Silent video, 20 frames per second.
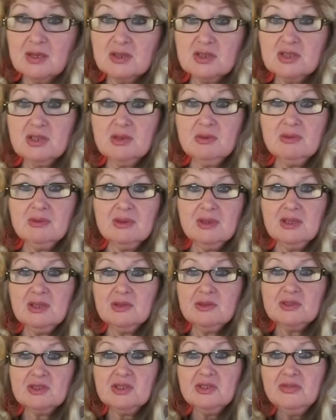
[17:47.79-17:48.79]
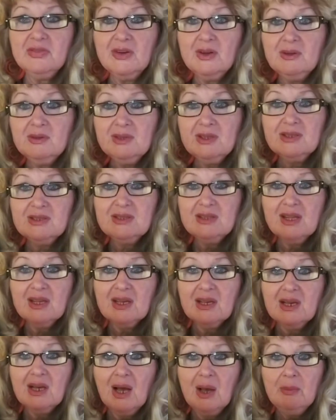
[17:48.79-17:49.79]
She thought it's
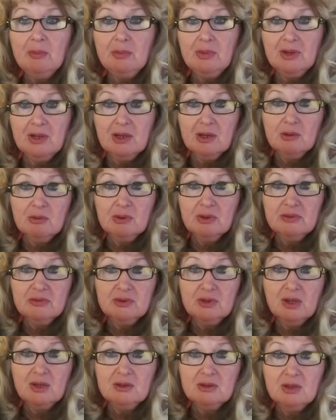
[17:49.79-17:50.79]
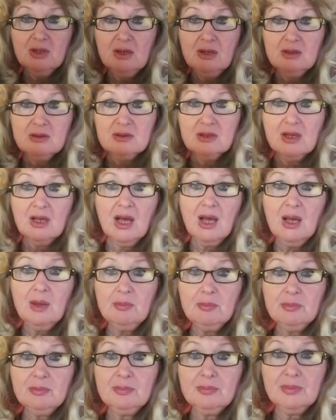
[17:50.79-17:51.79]
like gambling with Don,
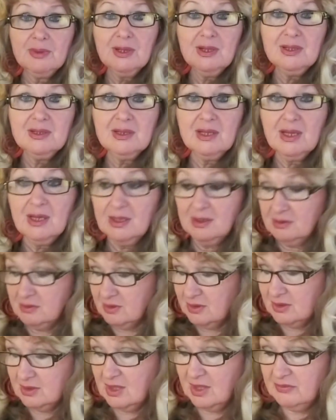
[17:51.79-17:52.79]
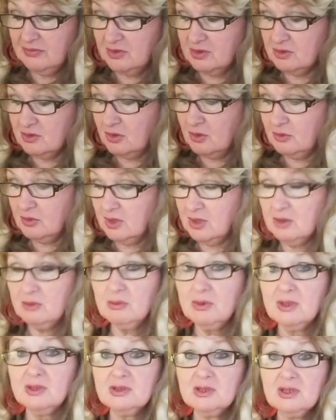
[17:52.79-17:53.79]
up and down, never knowing
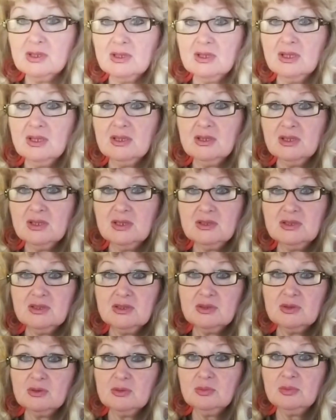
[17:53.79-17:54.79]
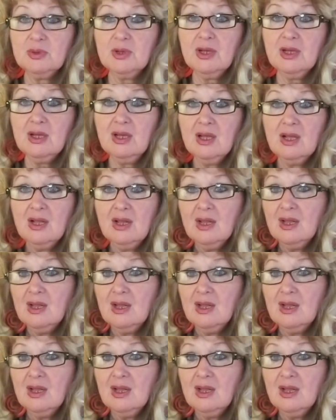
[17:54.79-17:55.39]
what it is to be